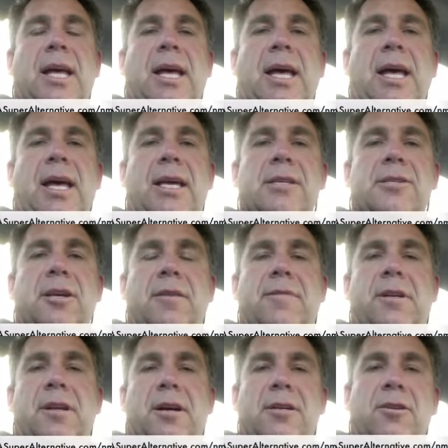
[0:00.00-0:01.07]
Uh, so if
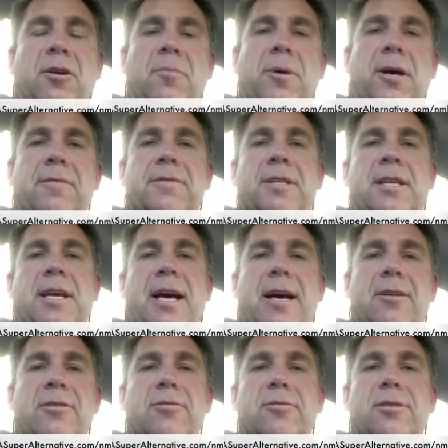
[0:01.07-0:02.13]
you'd like to hop over to the
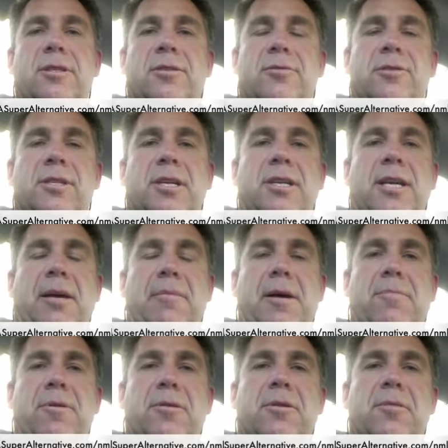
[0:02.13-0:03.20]
article that you'll see come
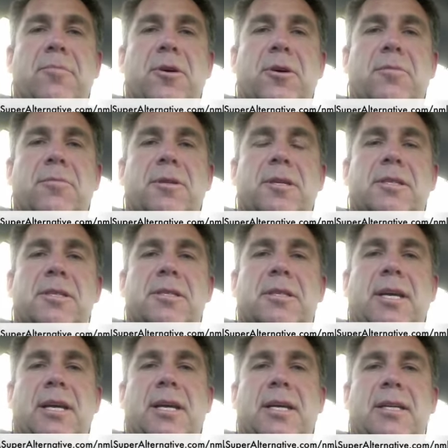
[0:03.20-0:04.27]
up on the bottom of this
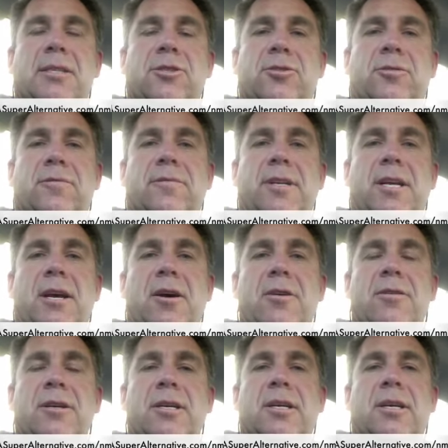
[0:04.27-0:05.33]
uh, short video,
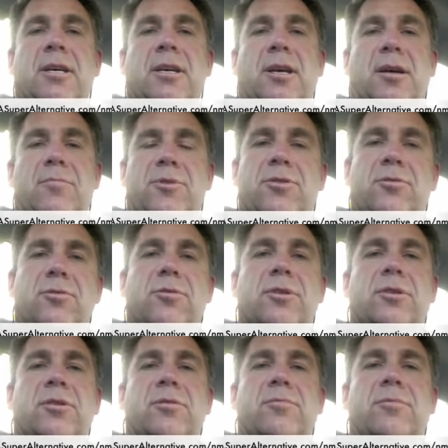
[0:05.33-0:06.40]
I'm sure
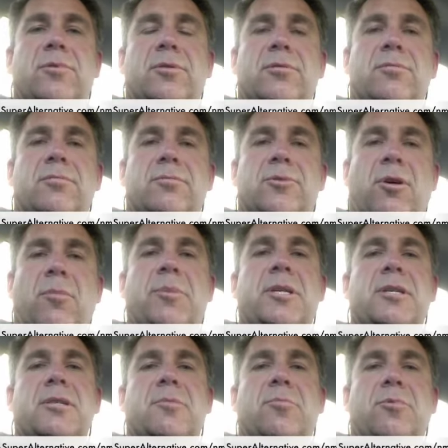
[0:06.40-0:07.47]
that you will not be
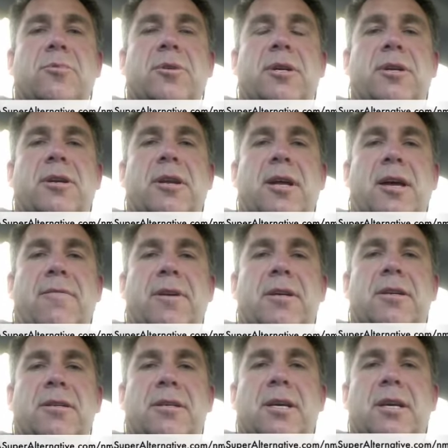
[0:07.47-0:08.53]
disappointed in
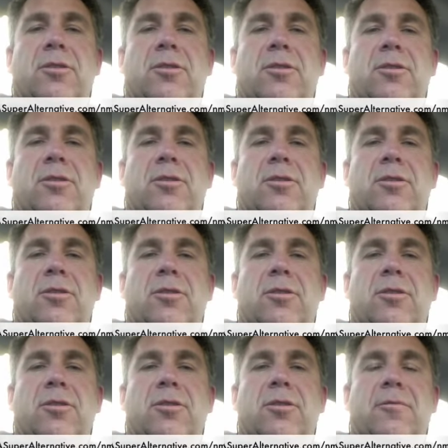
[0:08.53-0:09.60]
having gone across
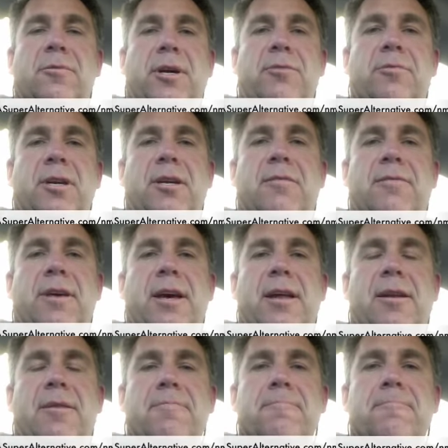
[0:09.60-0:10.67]
to have a quick read of
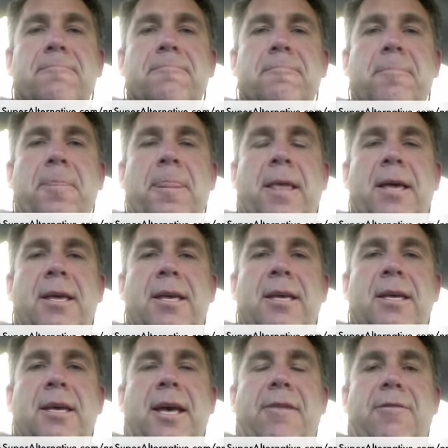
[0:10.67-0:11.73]
that.
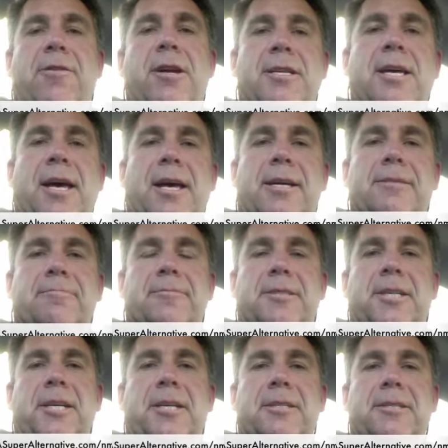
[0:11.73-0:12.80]
Have a great day.
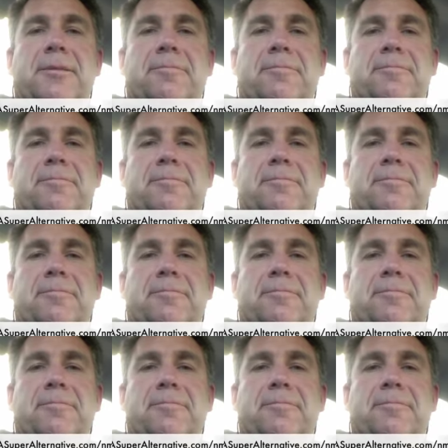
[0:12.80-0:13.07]
Cheers.